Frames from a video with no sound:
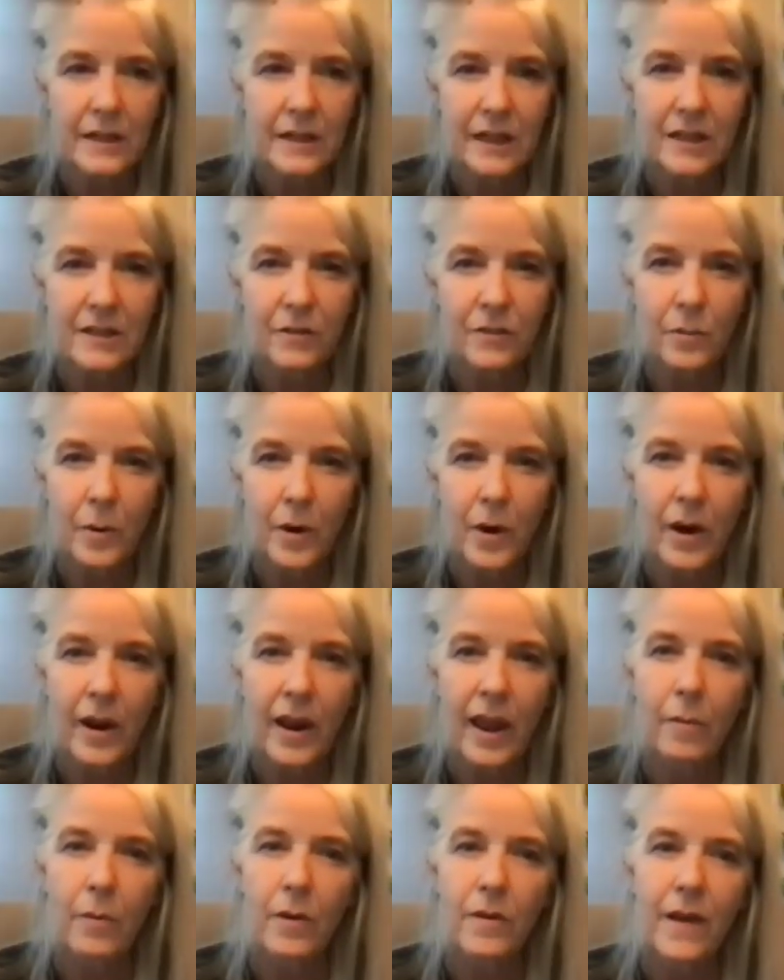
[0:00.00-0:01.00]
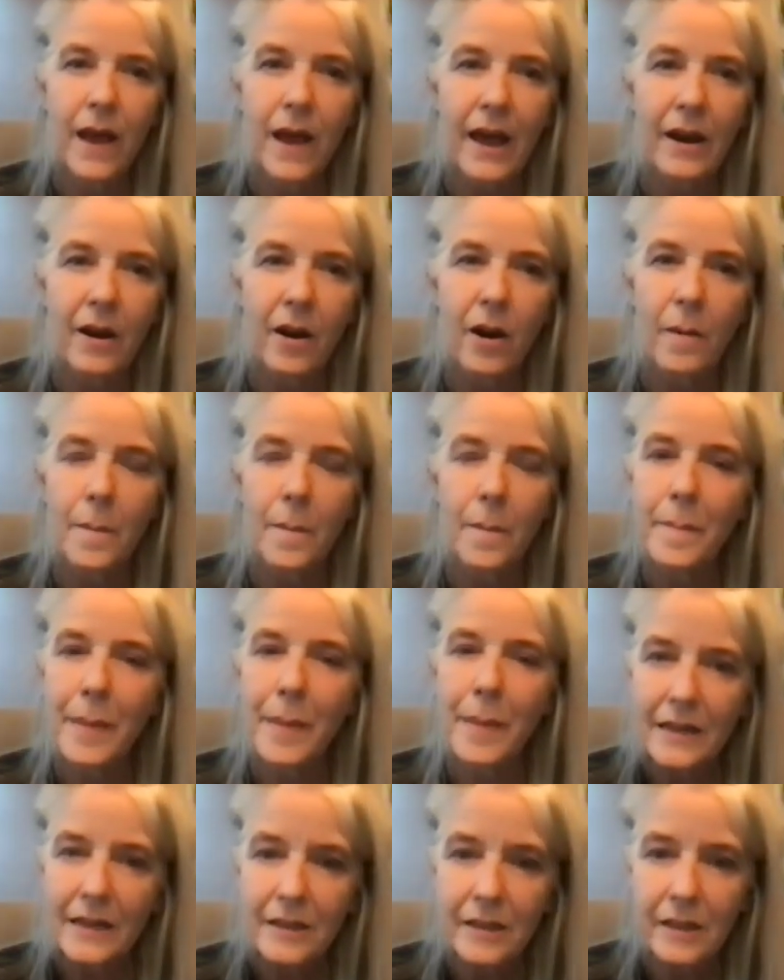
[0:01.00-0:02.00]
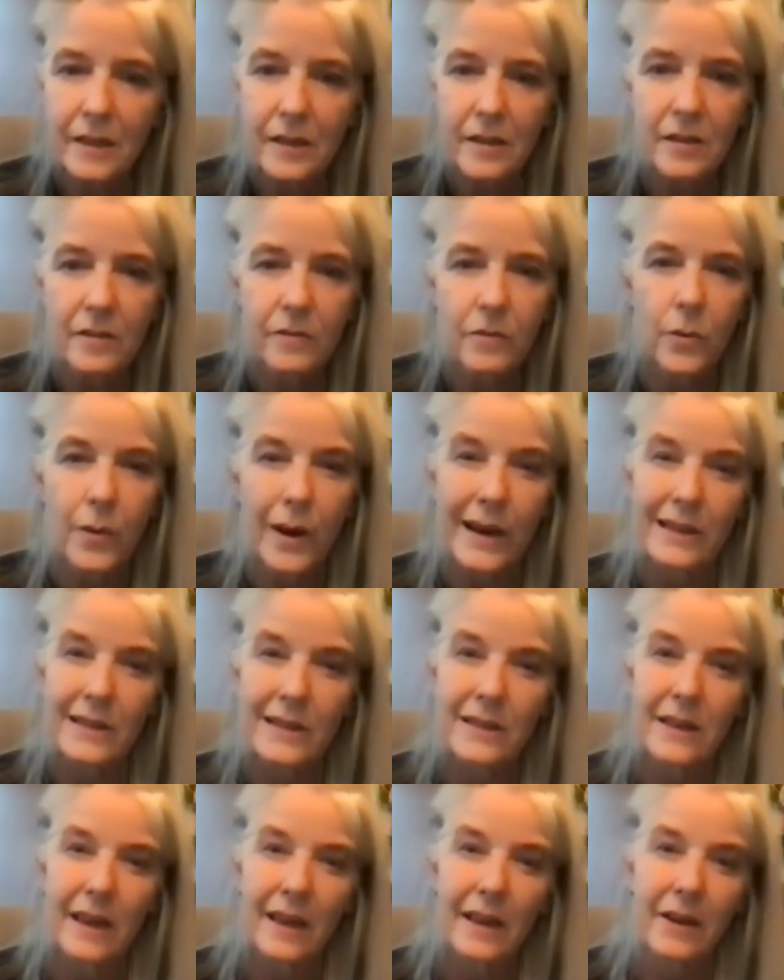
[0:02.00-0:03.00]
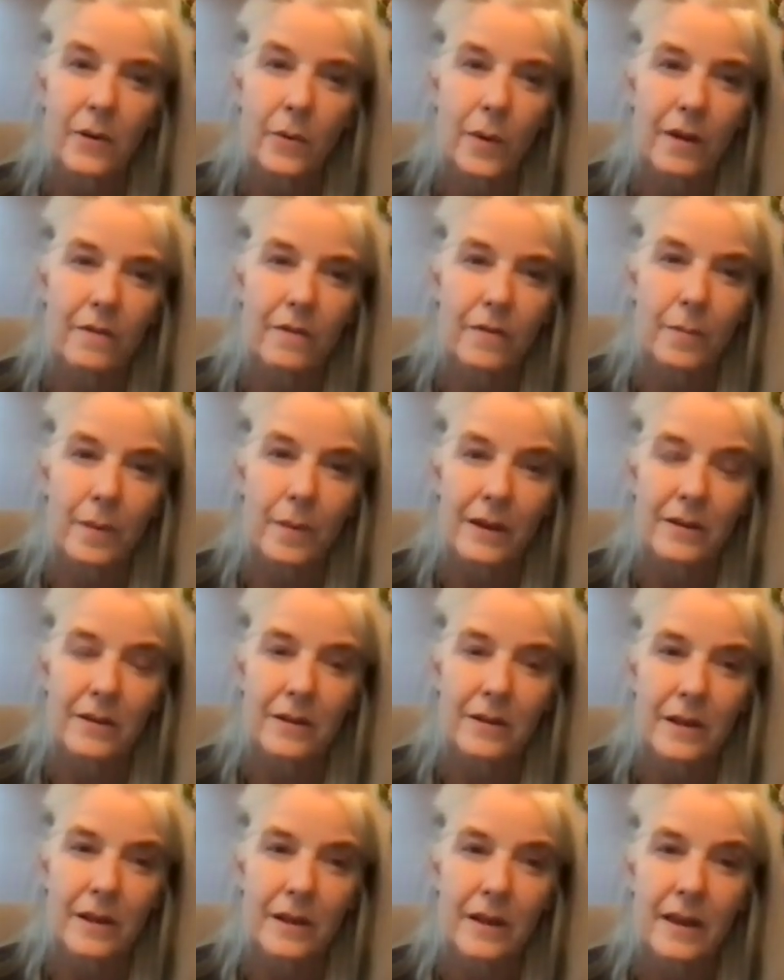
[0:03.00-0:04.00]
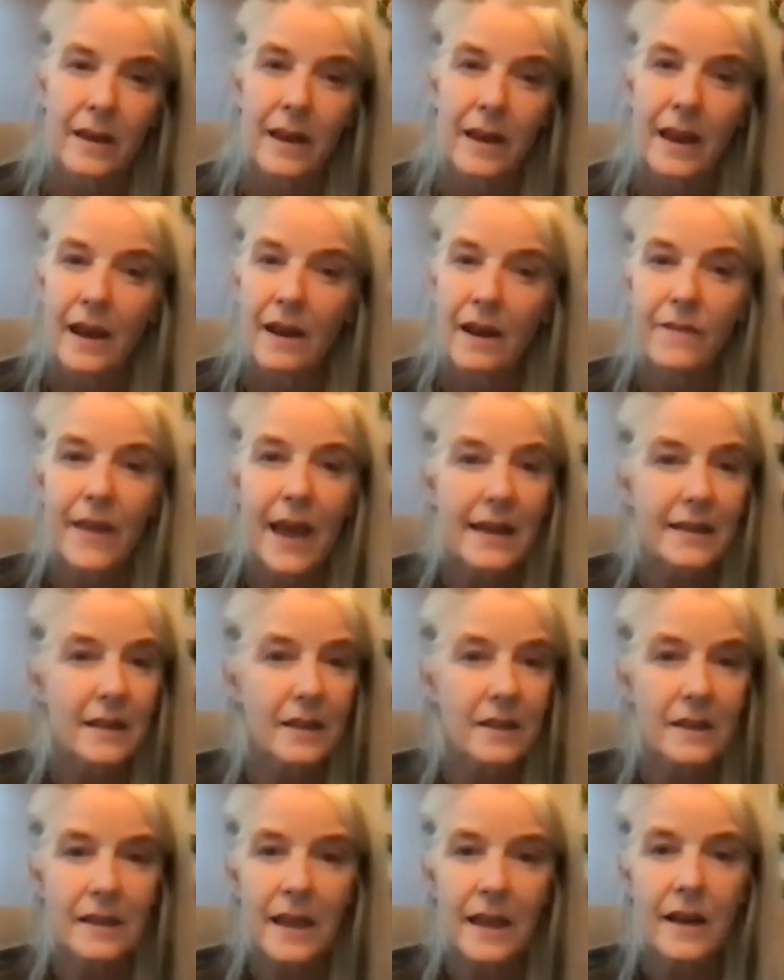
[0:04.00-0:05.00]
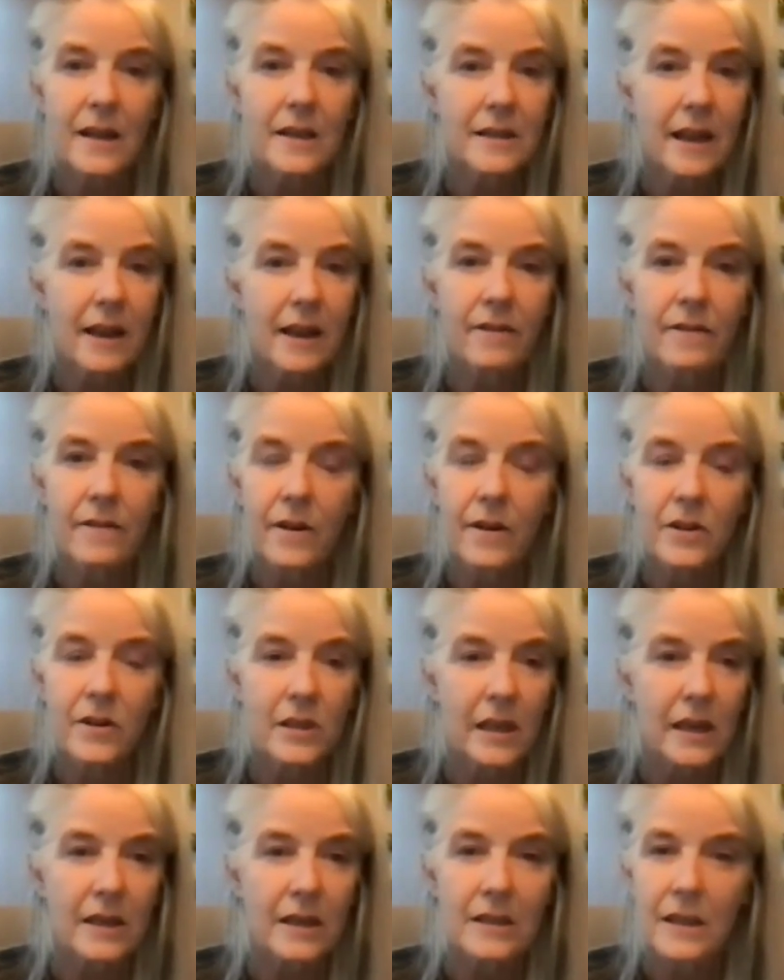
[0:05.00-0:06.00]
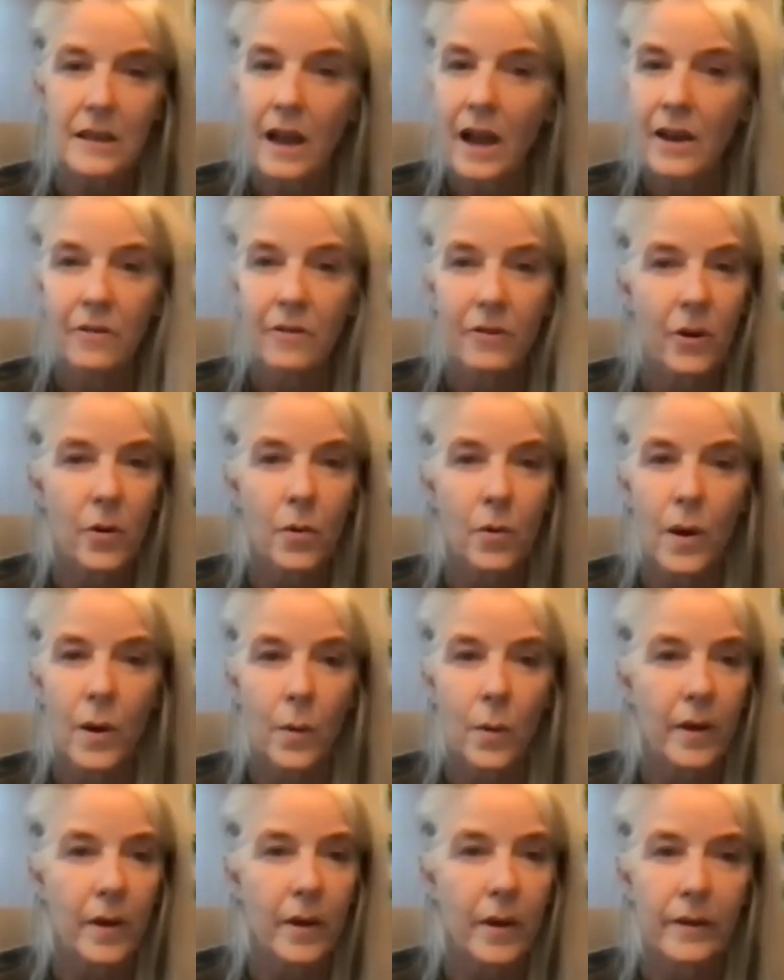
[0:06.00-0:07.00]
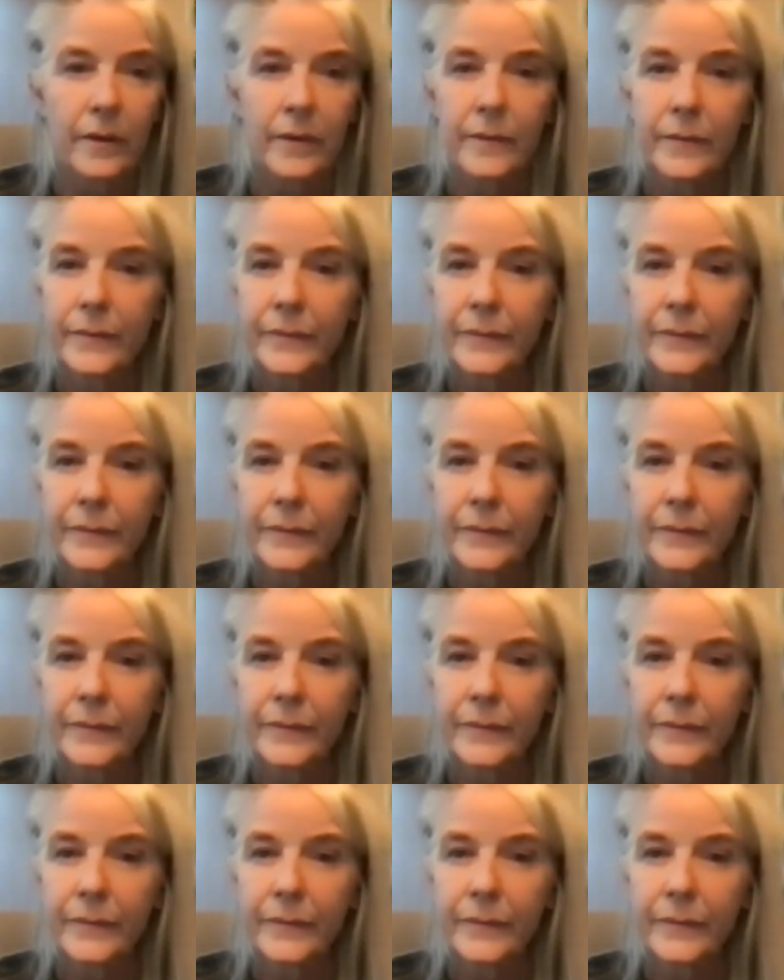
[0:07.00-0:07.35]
States of America, we've had our basic civil rights taken away from us. And if that doesn't get us out of our seats, I don't know what will.